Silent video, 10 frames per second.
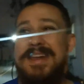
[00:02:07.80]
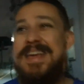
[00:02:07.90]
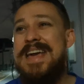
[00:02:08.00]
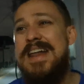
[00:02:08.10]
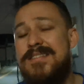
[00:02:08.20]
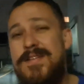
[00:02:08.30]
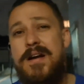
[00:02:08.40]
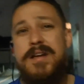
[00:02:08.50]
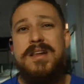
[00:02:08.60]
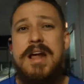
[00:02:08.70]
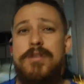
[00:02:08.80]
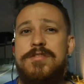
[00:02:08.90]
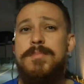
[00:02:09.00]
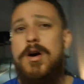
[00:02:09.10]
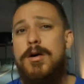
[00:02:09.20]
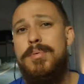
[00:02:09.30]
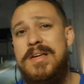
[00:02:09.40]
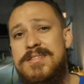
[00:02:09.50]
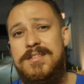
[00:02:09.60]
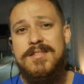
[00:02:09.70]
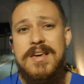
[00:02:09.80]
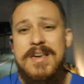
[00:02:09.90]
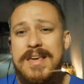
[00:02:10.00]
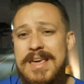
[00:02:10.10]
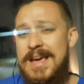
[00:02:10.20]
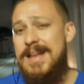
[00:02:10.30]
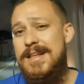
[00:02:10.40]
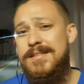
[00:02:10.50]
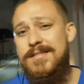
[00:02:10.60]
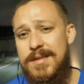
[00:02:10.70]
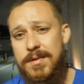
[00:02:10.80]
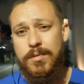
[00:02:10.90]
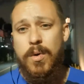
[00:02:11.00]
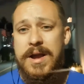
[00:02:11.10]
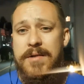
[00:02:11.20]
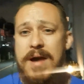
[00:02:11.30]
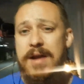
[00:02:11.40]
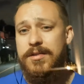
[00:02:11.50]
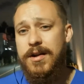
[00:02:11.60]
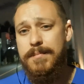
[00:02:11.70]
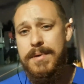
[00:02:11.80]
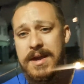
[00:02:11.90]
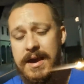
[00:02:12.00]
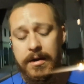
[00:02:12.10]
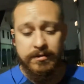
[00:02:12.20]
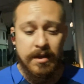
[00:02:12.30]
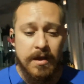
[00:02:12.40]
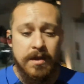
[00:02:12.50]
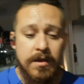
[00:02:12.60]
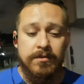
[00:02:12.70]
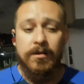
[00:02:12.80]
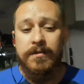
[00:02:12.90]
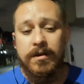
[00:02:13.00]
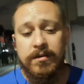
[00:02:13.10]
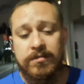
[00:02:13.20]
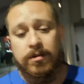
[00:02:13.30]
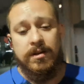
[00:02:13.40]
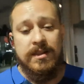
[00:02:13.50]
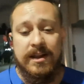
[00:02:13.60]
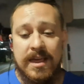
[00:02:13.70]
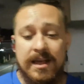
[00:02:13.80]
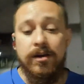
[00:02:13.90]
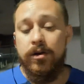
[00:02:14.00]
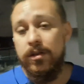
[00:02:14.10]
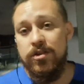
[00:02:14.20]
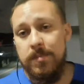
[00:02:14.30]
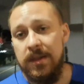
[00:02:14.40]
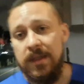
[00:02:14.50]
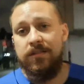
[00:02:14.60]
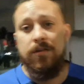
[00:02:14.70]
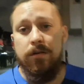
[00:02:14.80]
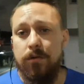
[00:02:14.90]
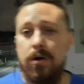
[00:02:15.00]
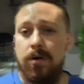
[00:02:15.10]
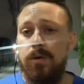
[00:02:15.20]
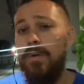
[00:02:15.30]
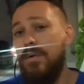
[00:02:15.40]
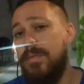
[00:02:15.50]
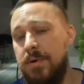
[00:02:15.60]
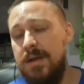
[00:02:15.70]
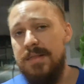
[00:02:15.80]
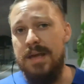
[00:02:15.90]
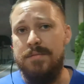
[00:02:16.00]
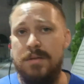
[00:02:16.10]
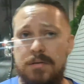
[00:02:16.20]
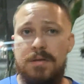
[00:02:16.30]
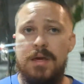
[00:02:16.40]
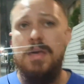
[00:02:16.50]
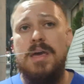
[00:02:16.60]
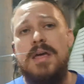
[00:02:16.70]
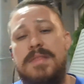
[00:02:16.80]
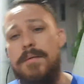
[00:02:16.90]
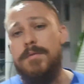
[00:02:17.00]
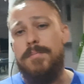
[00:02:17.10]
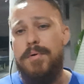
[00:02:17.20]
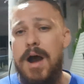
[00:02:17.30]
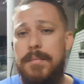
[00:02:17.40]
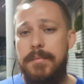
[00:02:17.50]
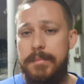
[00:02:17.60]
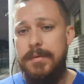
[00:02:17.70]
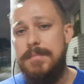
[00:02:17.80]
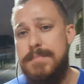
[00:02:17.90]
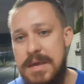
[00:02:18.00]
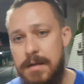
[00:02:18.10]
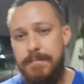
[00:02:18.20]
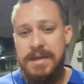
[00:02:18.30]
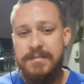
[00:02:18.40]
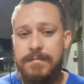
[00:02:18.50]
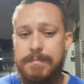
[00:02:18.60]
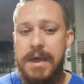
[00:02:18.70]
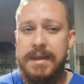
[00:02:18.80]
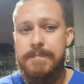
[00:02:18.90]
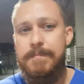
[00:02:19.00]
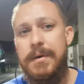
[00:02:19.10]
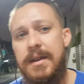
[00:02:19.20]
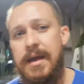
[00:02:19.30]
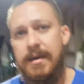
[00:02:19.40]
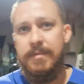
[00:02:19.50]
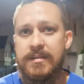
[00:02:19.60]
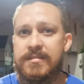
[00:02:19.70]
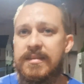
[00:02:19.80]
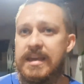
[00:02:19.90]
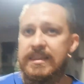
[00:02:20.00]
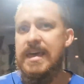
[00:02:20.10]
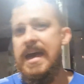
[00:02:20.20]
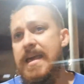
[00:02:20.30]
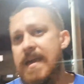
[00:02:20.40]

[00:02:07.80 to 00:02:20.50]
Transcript: it. And it's very narrow, small places, and it's quite crowded during peak hours. So if you're a student that can go to the gym at like 2 or 3 in the afternoon, that would probably be your best bet. But I'm gonna say that